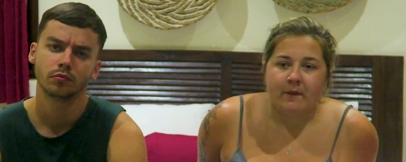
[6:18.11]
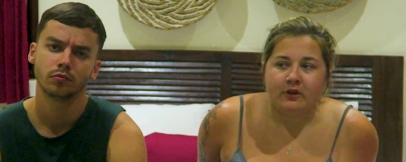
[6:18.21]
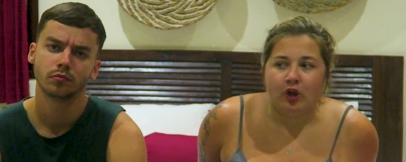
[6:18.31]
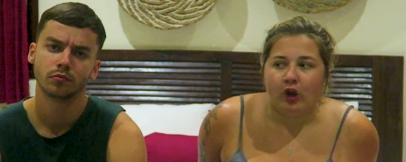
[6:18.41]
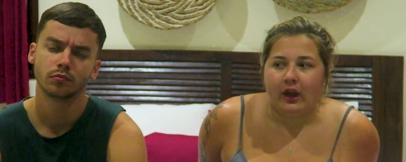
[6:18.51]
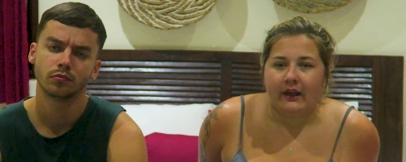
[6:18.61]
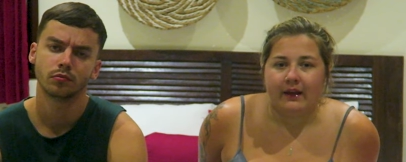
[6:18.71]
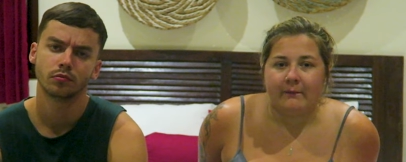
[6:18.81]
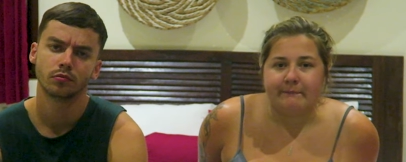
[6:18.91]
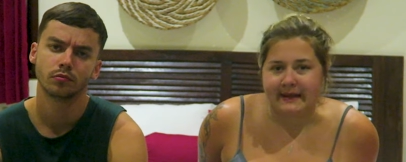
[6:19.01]
Speaker 1: Not like
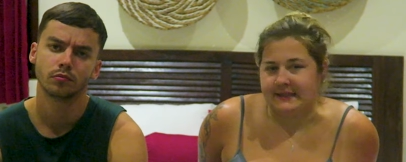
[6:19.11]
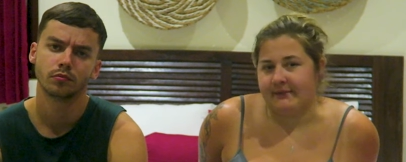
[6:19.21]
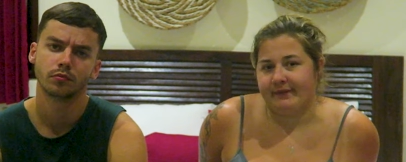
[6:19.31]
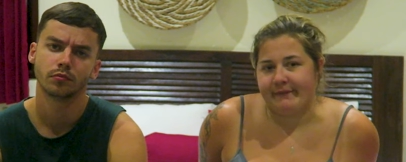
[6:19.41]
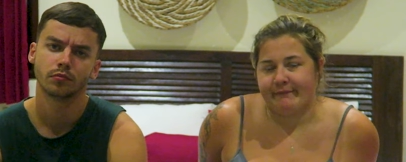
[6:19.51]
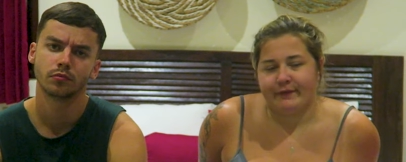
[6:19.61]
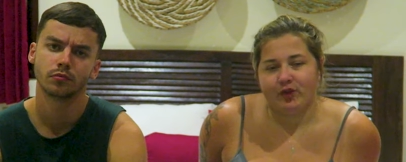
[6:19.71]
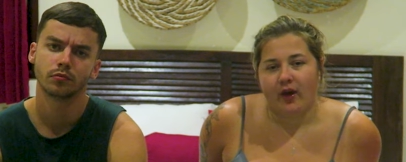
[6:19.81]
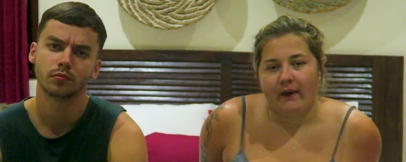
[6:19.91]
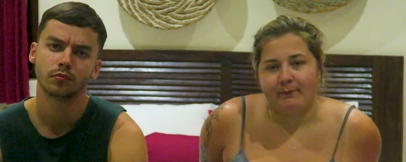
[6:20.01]
a massive length of
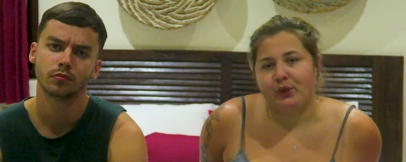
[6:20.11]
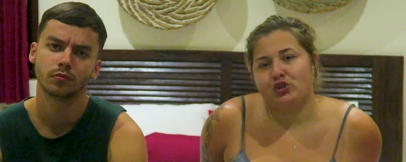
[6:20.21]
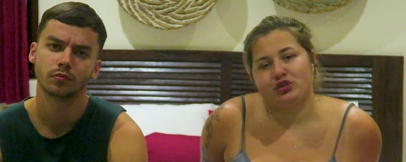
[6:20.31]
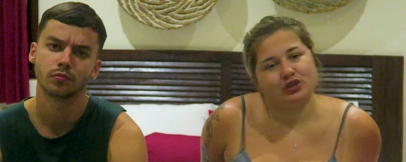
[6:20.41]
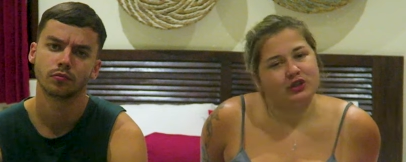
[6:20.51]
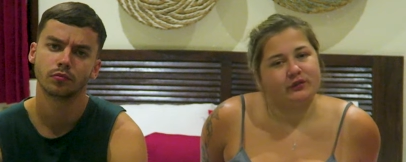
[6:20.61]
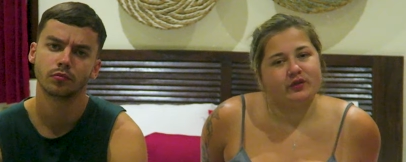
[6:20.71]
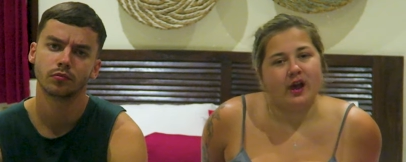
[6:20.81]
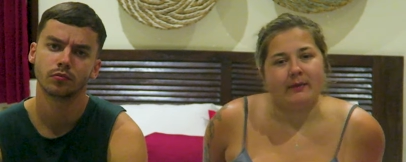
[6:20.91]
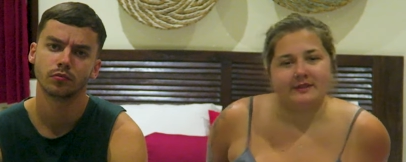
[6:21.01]
time, but just enough
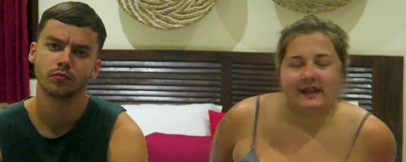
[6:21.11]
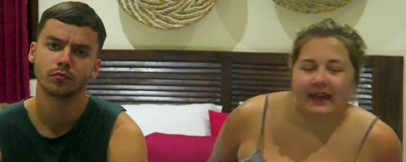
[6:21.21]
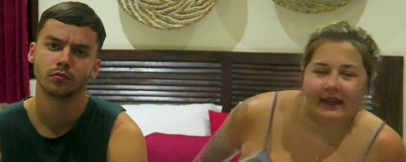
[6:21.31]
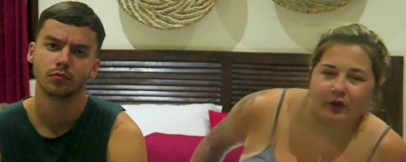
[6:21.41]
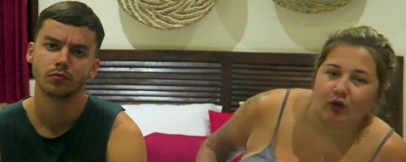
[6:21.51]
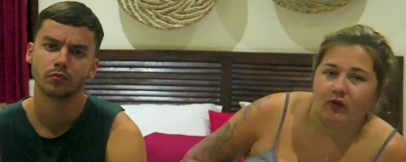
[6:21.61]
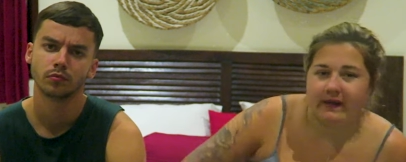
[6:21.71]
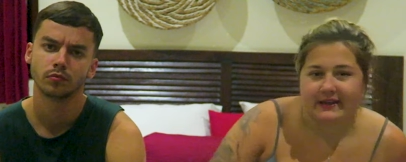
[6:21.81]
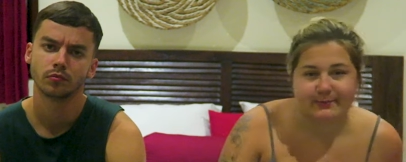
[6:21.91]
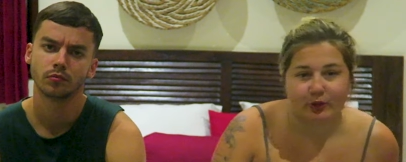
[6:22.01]
time to get in all
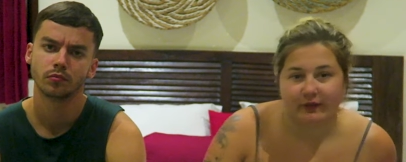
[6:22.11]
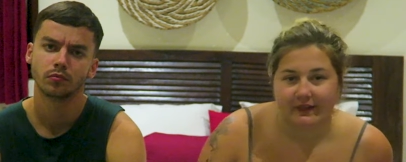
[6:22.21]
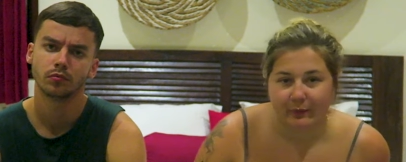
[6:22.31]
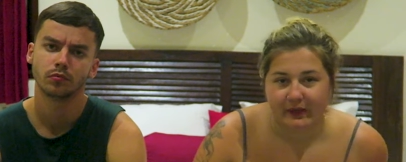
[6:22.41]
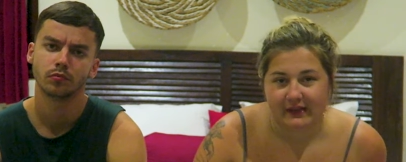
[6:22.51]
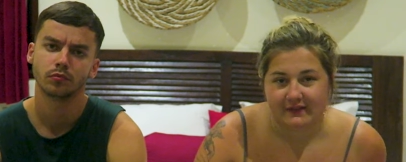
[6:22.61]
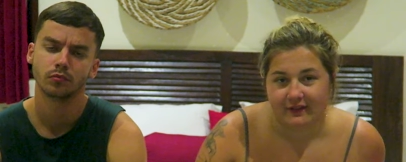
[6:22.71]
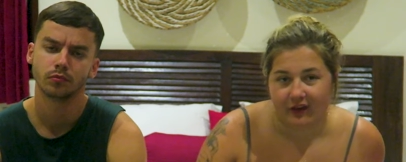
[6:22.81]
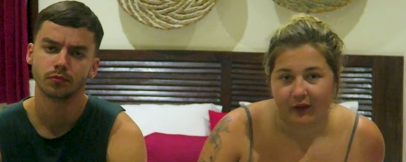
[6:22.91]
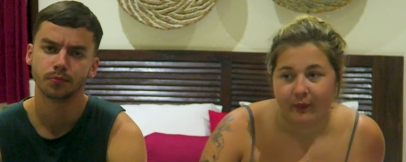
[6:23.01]
the exploring that we need to
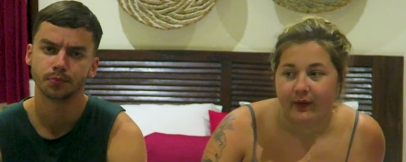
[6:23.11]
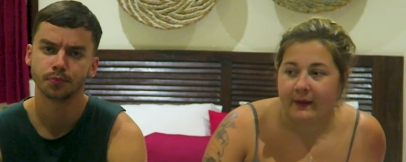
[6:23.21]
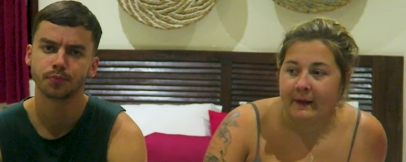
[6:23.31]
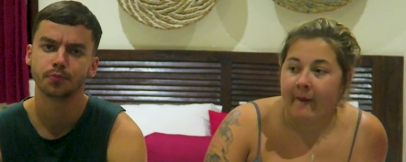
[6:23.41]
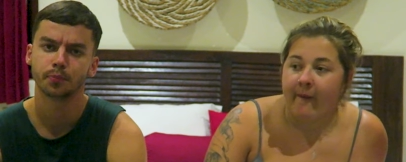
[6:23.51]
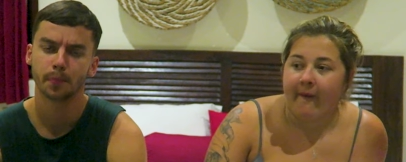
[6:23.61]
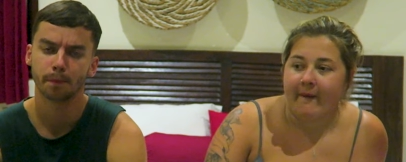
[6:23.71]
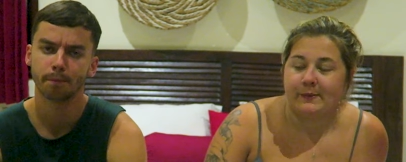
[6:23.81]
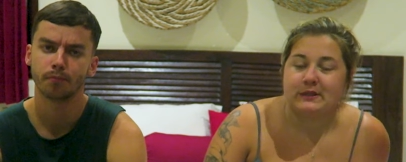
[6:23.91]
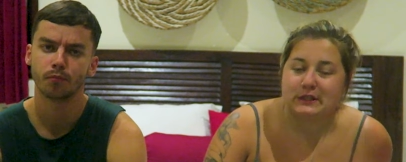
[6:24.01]
do.
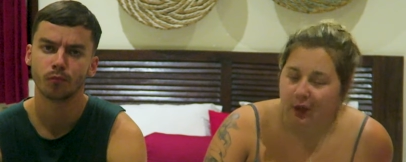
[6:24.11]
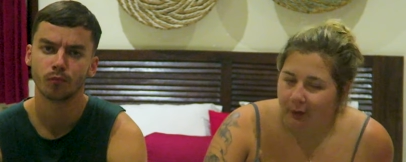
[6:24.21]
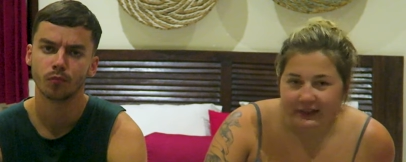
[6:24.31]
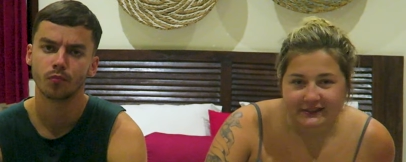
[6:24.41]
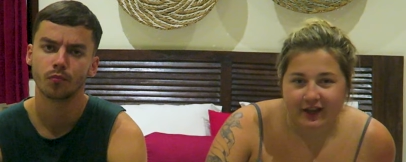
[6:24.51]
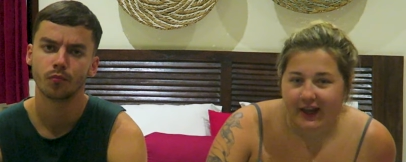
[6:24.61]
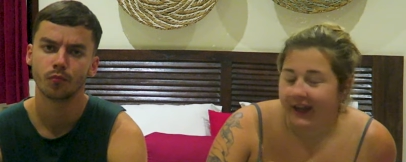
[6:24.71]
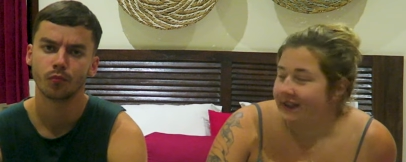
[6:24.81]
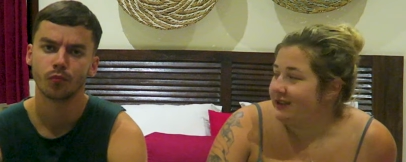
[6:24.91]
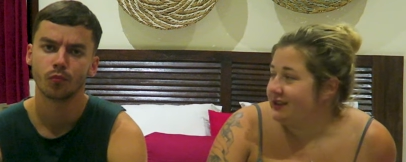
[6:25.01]
I'm so
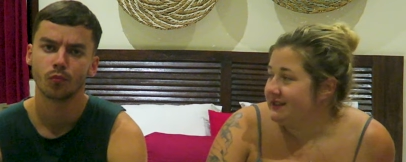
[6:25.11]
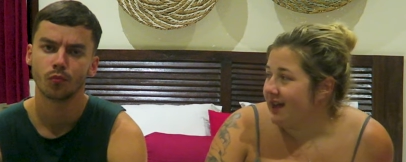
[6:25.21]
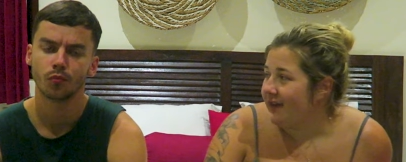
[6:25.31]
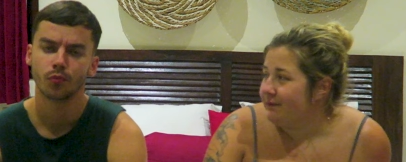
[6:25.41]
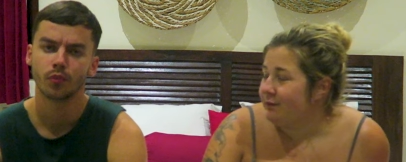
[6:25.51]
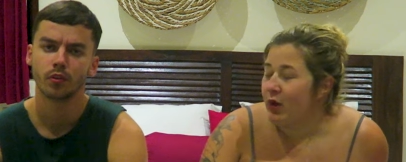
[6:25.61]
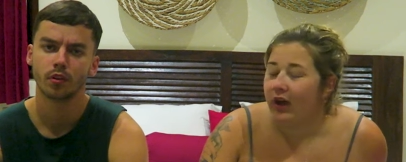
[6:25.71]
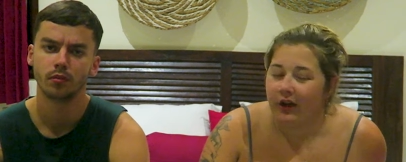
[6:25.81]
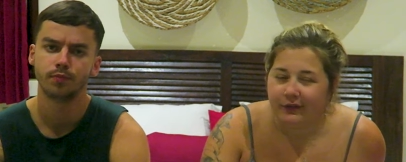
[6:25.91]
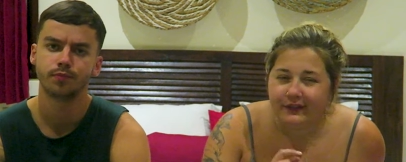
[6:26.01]
excited because I've
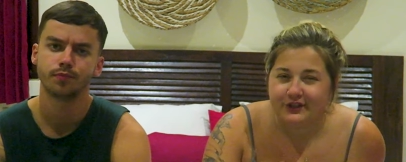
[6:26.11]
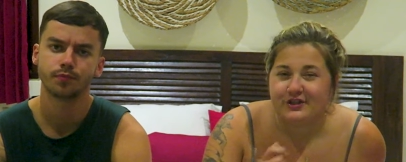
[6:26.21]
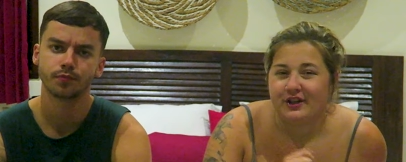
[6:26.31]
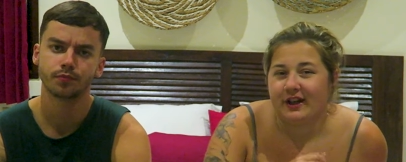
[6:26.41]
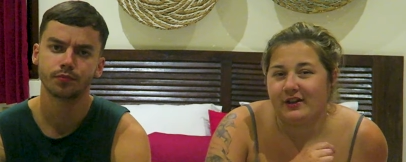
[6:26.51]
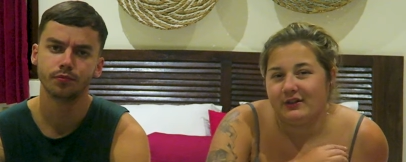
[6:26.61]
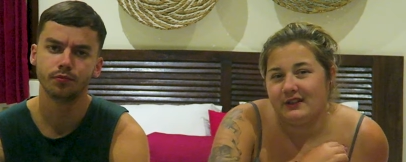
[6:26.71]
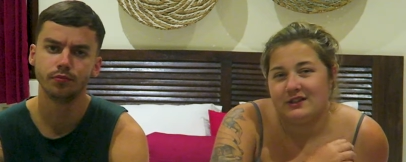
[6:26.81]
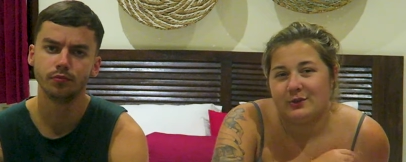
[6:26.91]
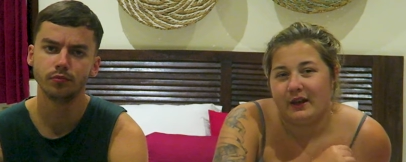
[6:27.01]
only just started
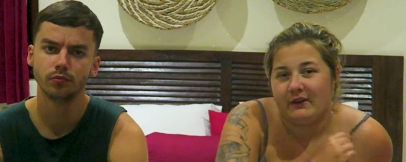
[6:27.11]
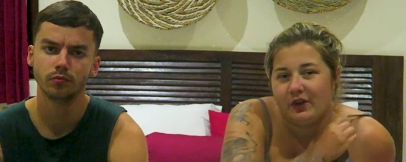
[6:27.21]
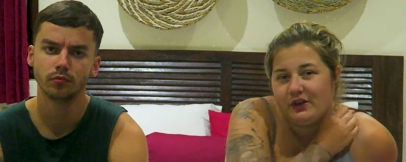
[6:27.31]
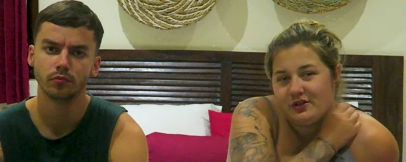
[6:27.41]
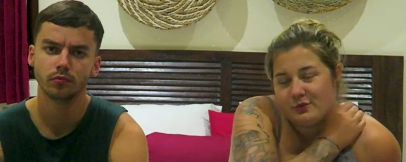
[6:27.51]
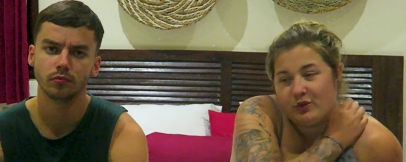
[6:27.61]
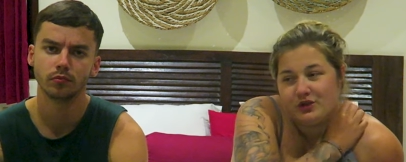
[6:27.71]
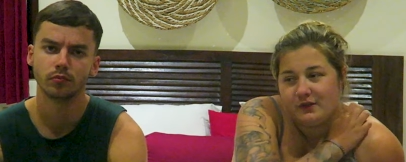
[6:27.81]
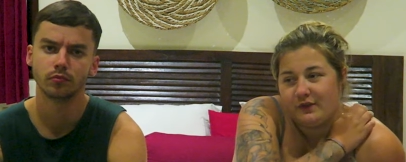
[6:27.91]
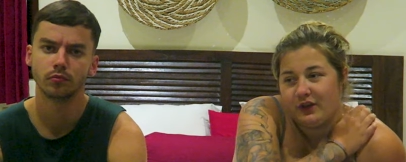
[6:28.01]
looking into it and I've only just
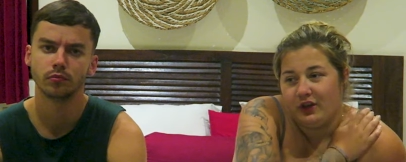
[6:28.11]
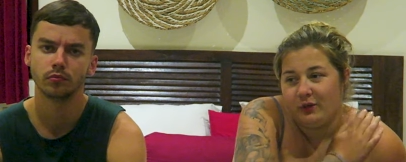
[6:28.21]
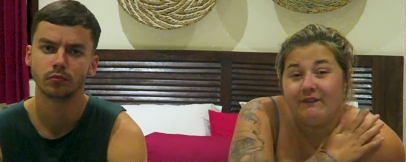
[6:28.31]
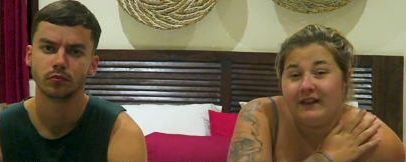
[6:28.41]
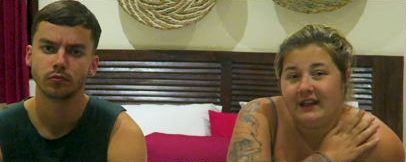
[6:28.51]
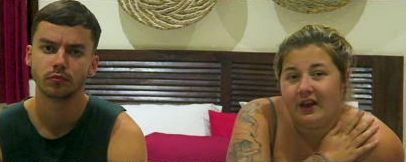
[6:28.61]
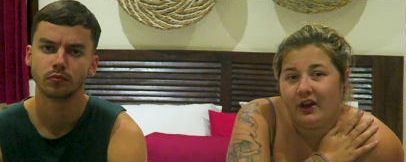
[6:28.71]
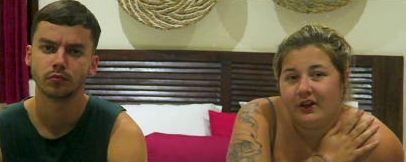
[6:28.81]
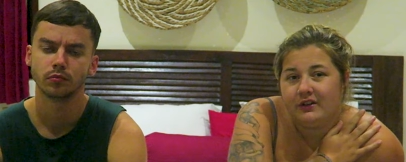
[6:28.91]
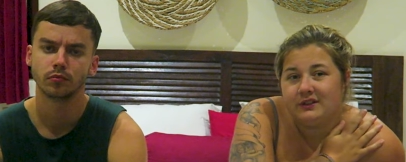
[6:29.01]
watched a few
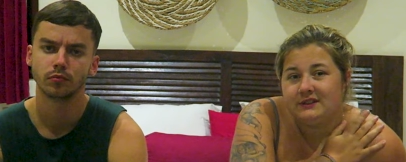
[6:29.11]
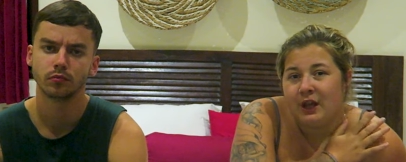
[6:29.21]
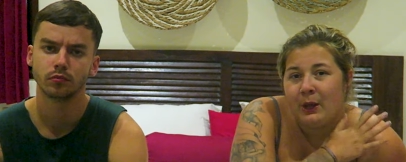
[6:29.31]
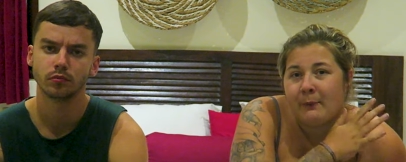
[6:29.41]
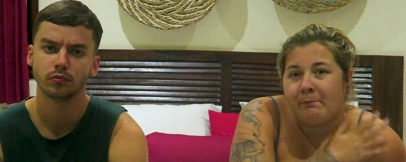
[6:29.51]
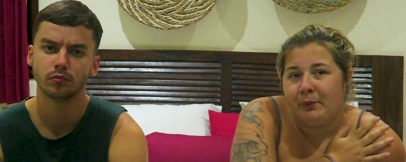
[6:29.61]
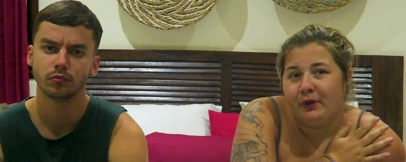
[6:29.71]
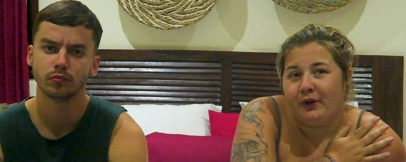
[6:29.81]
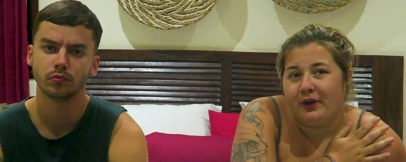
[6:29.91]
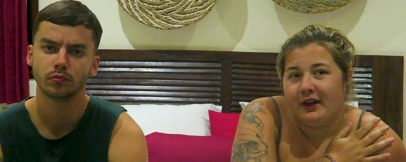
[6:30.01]
videos,
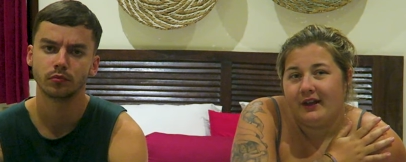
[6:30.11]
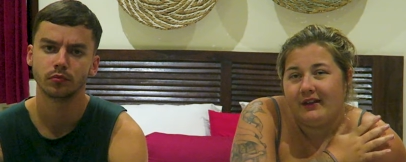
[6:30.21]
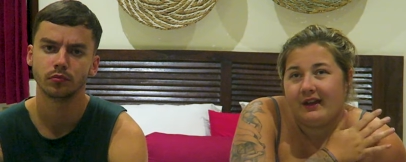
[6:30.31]
but